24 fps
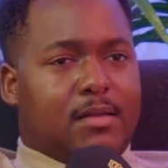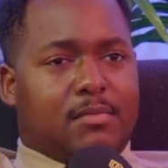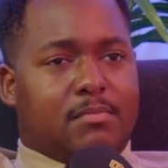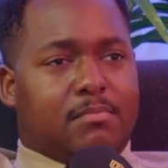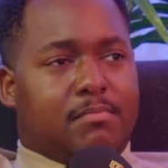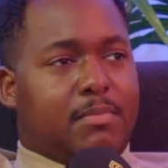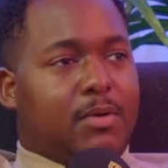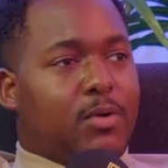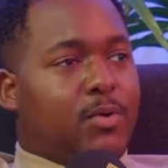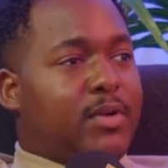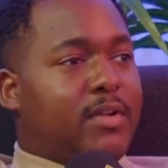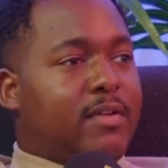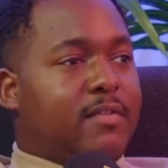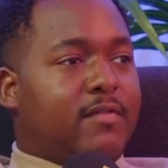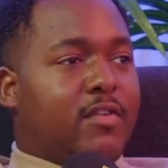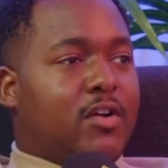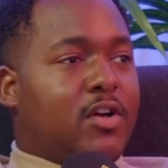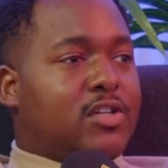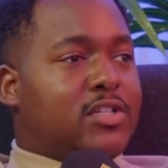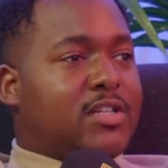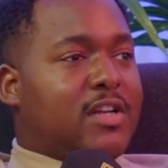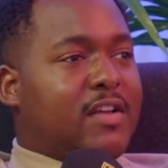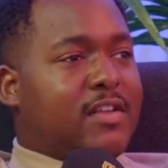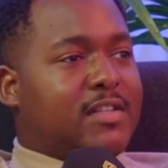building
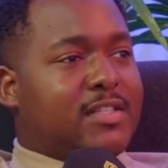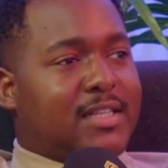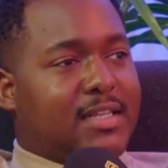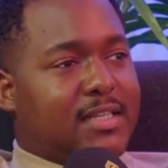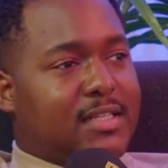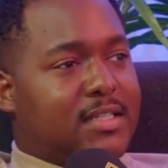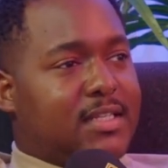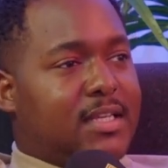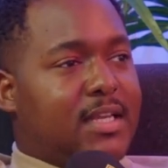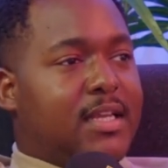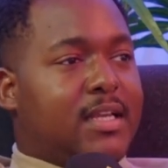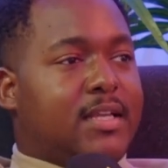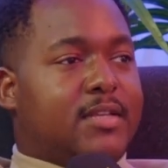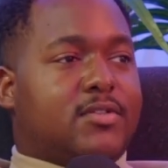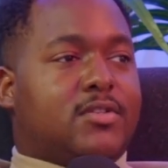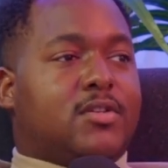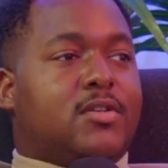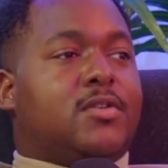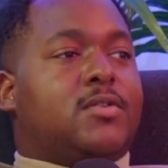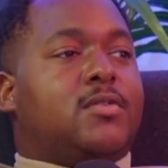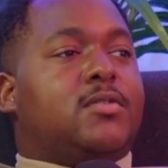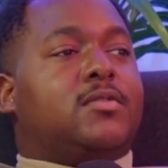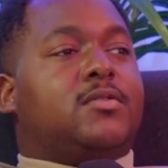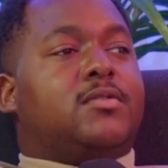Virgin at 16 years
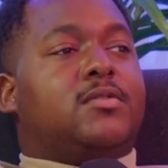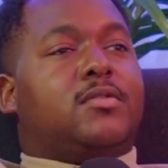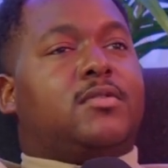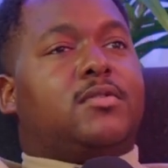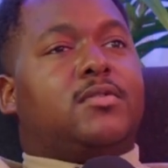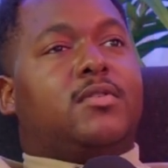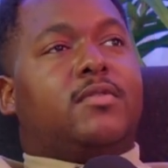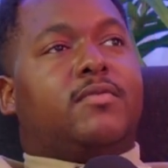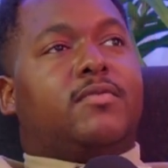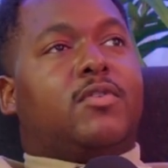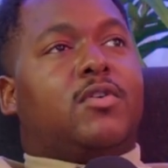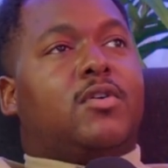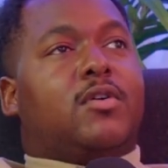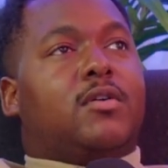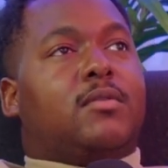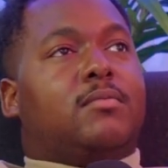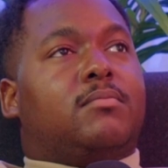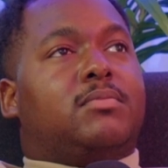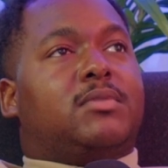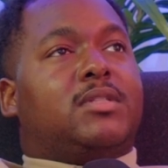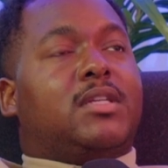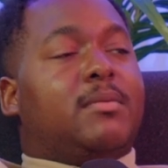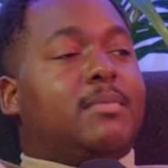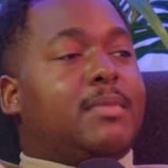old. You've
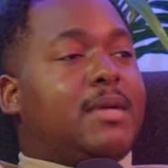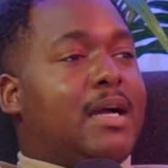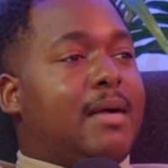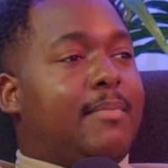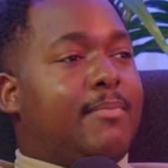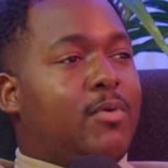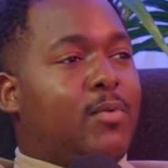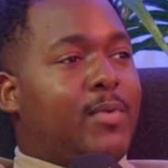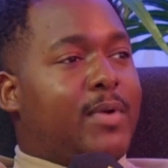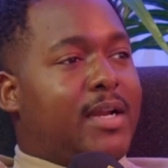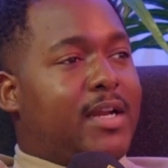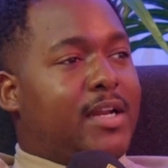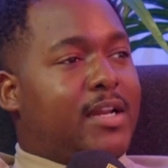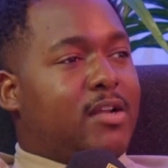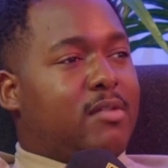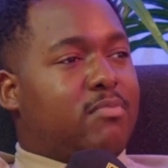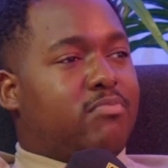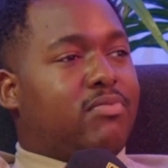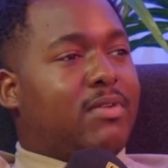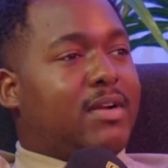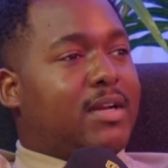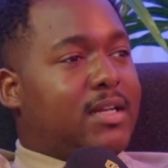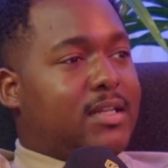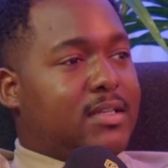got Tim Campbell winning The
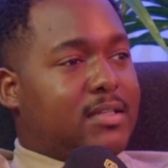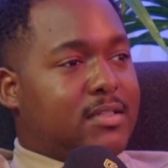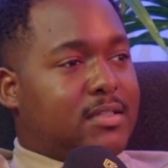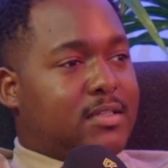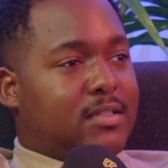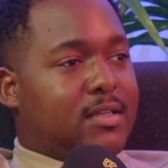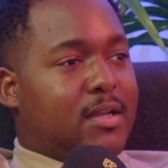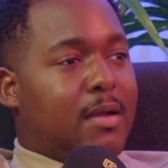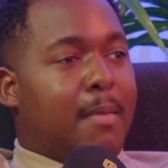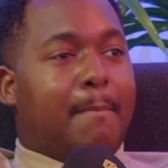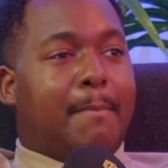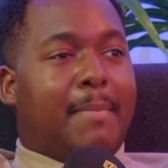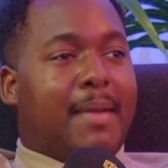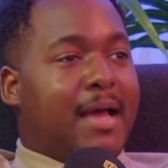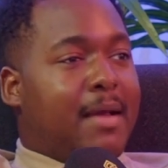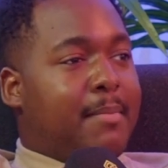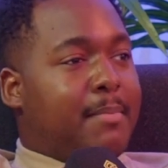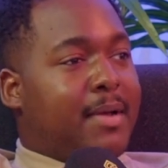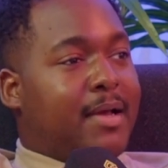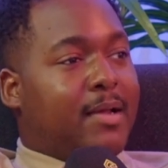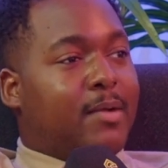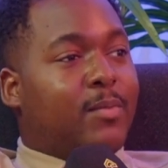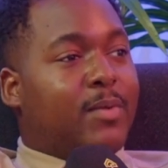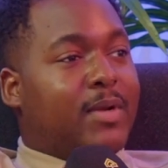Apprentice, a black
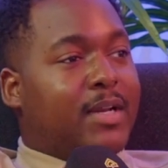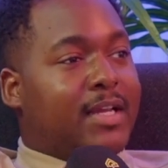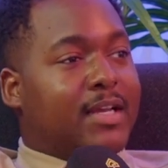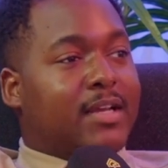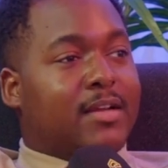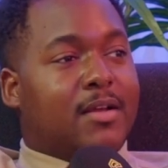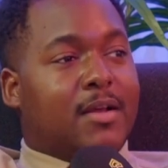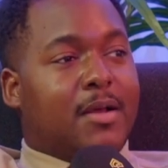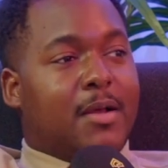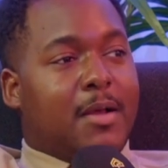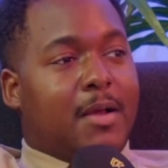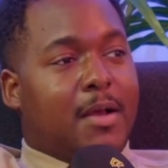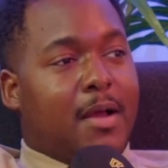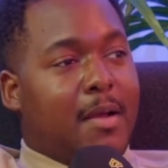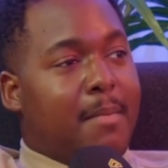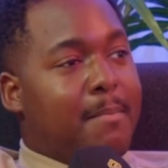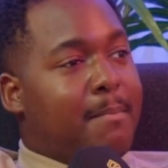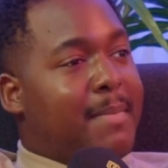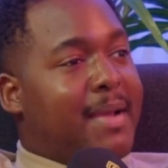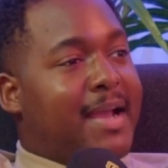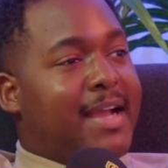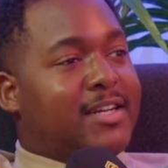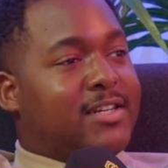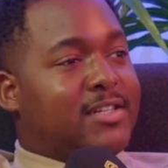man winning a
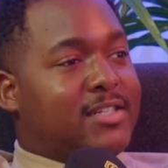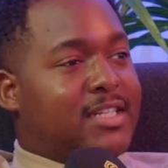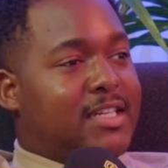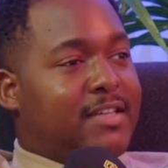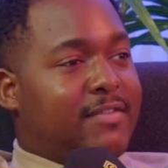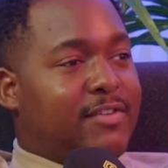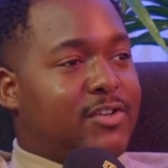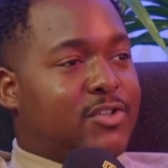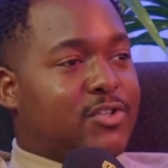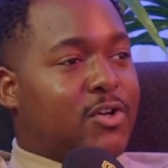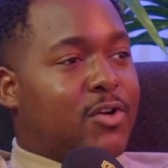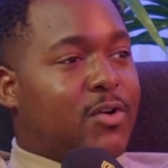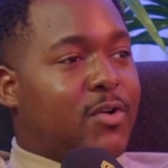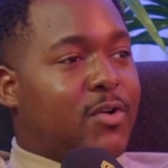major TV show.